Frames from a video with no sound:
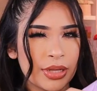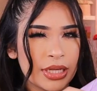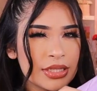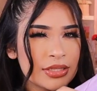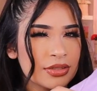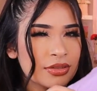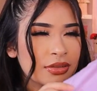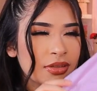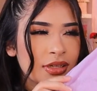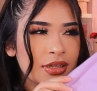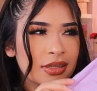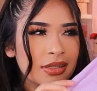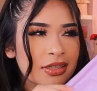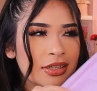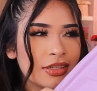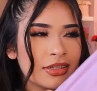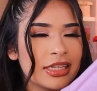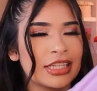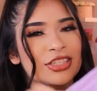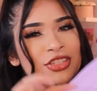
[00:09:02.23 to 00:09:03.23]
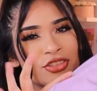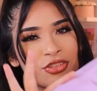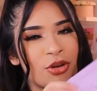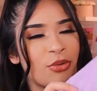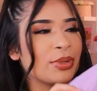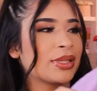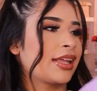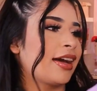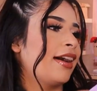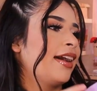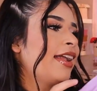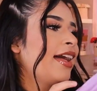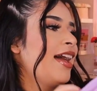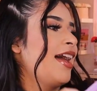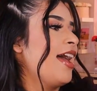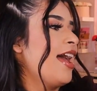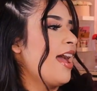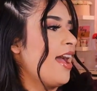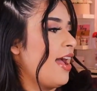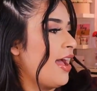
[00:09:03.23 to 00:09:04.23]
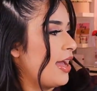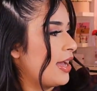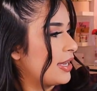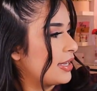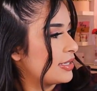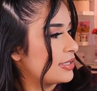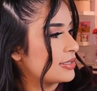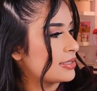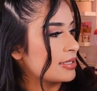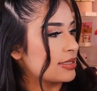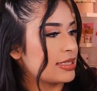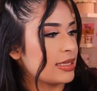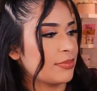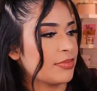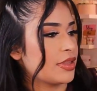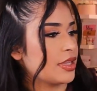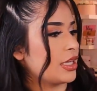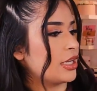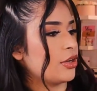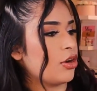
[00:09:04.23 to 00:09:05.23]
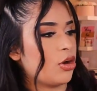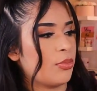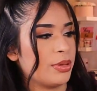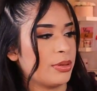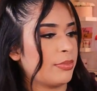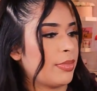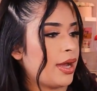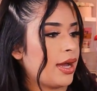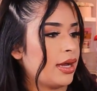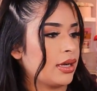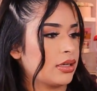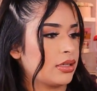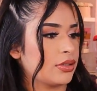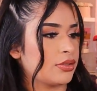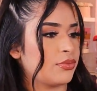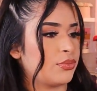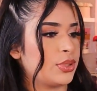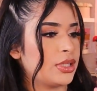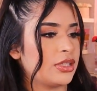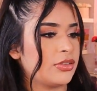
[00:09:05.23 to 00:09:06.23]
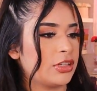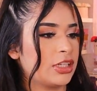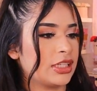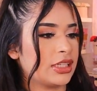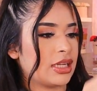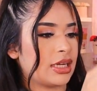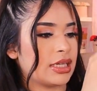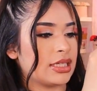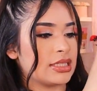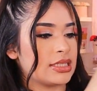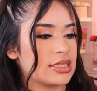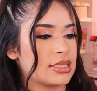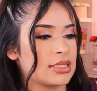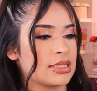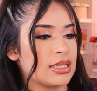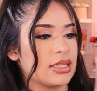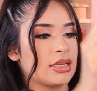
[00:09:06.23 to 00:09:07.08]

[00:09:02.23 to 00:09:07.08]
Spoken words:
pastel color, let's just go with that. And the same thing, open back, really nice.